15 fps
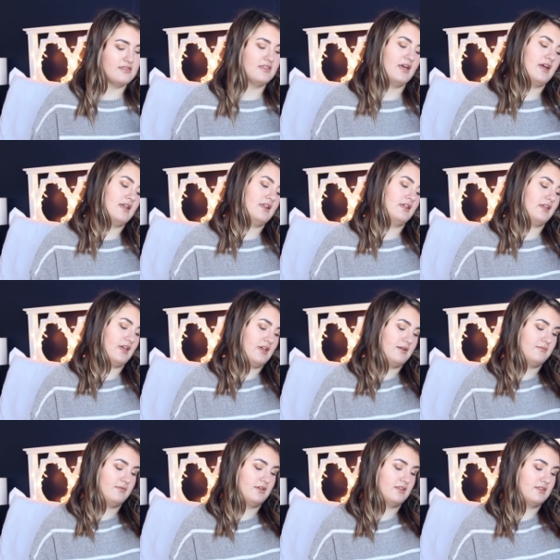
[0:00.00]
And then it
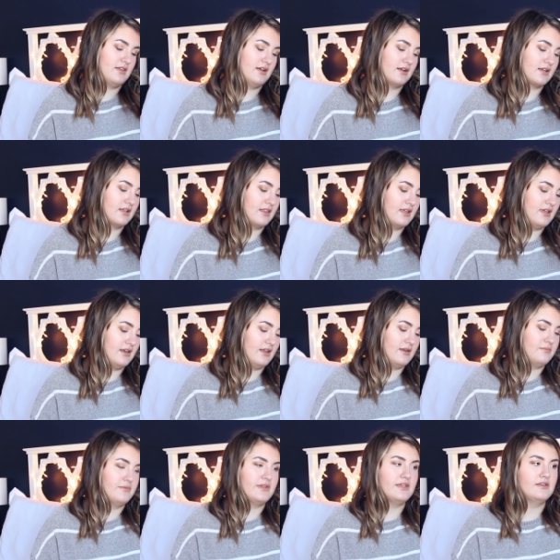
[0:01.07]
came with their Clean
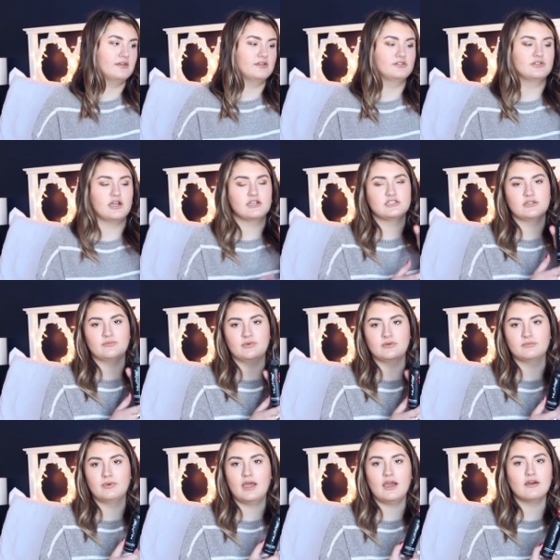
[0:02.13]
and Mean Dry
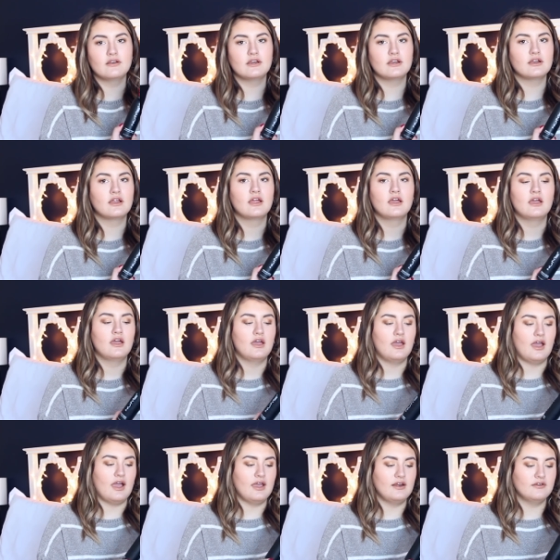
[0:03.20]
Shampoo Powder.
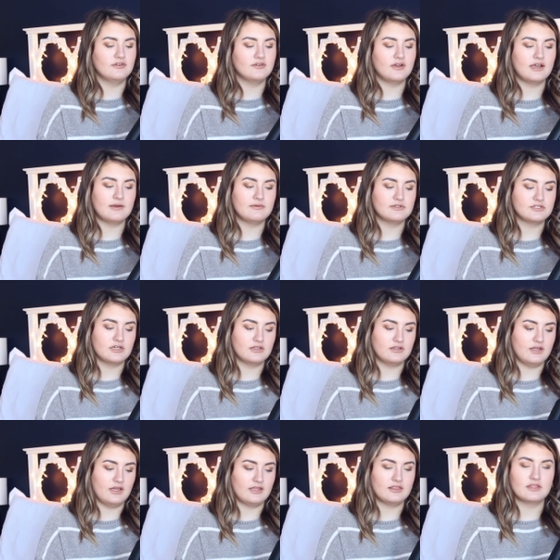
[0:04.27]
I don't know how much I'll
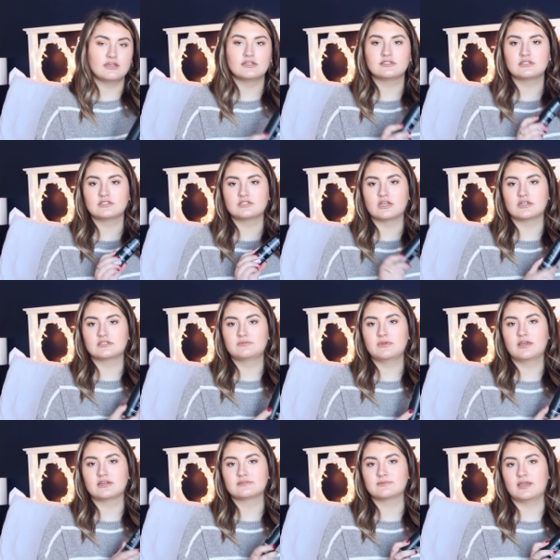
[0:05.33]
like this just
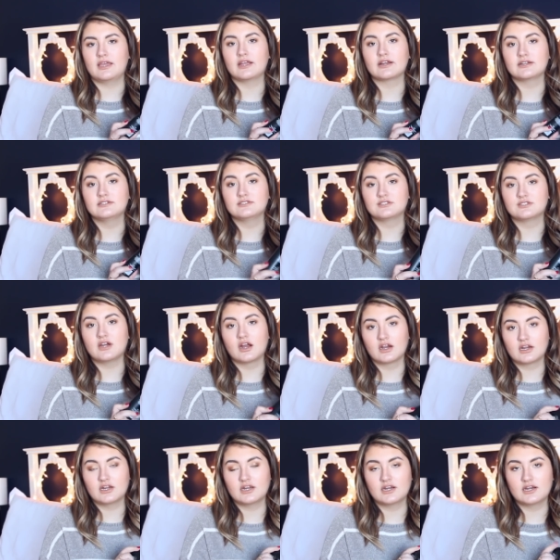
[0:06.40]
because my hair is
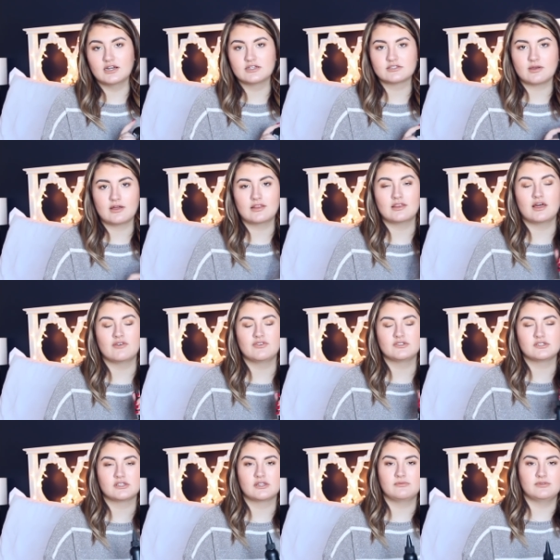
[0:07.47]
darker and so I love
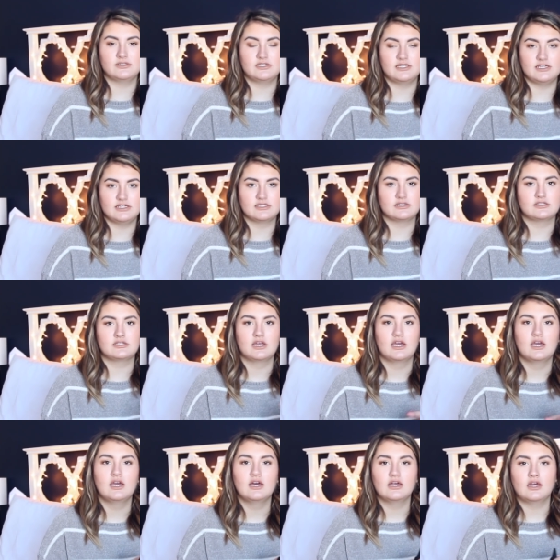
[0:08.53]
using the Batiste
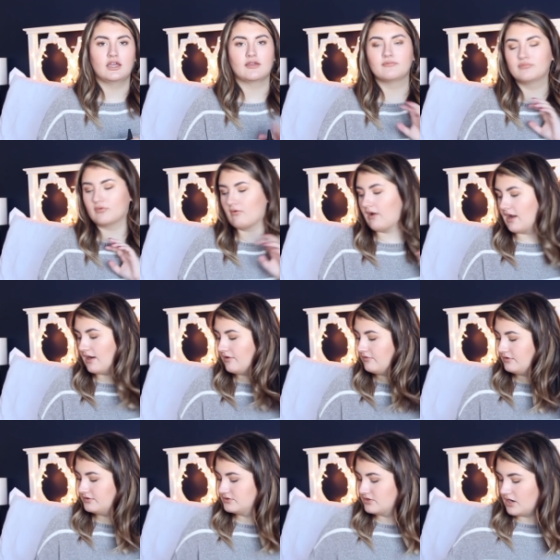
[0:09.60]
like
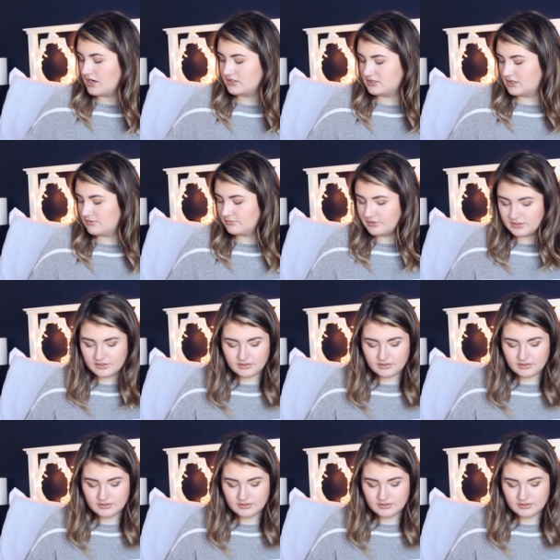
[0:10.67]
brown dry shampoo.